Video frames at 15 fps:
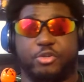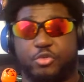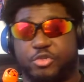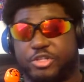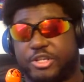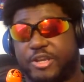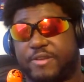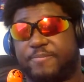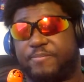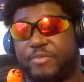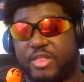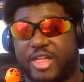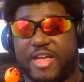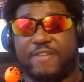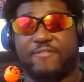to
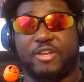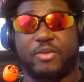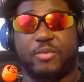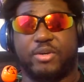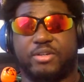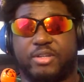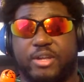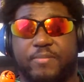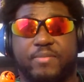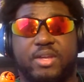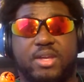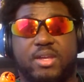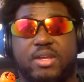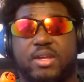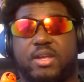Laffy, where it's like,
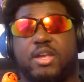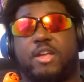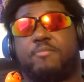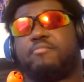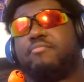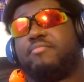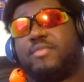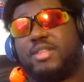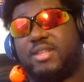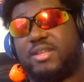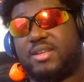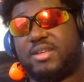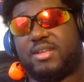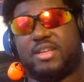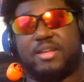hey,
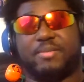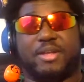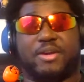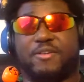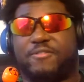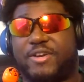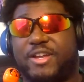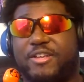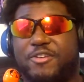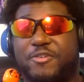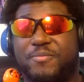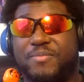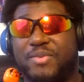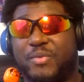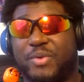I'm not going to fight
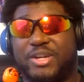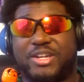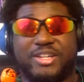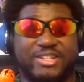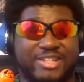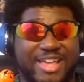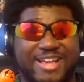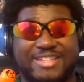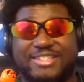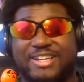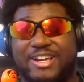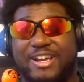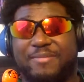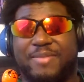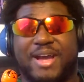you. We did this last
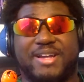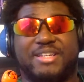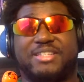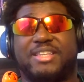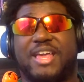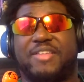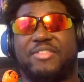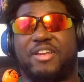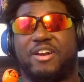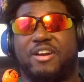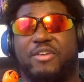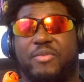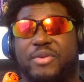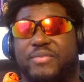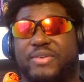time. I just sat
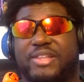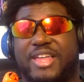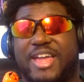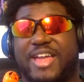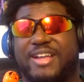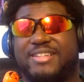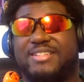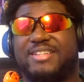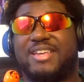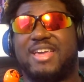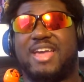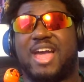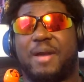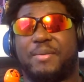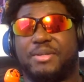there, really relaxed.
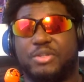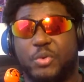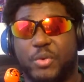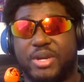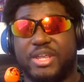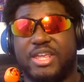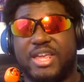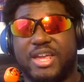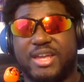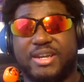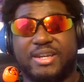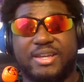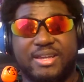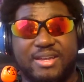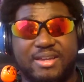I want to do it
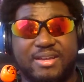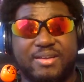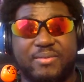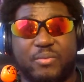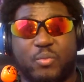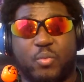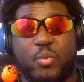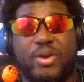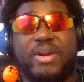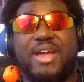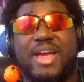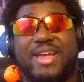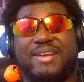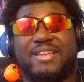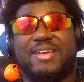again. We're
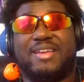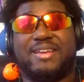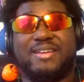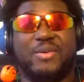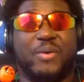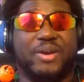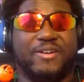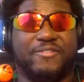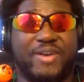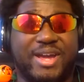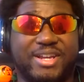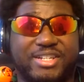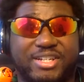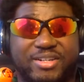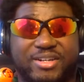not going to
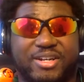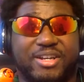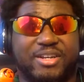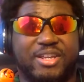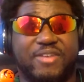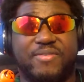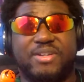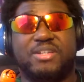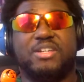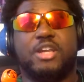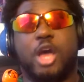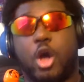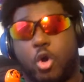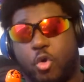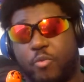fight each other. And even
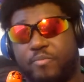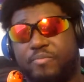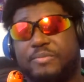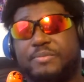though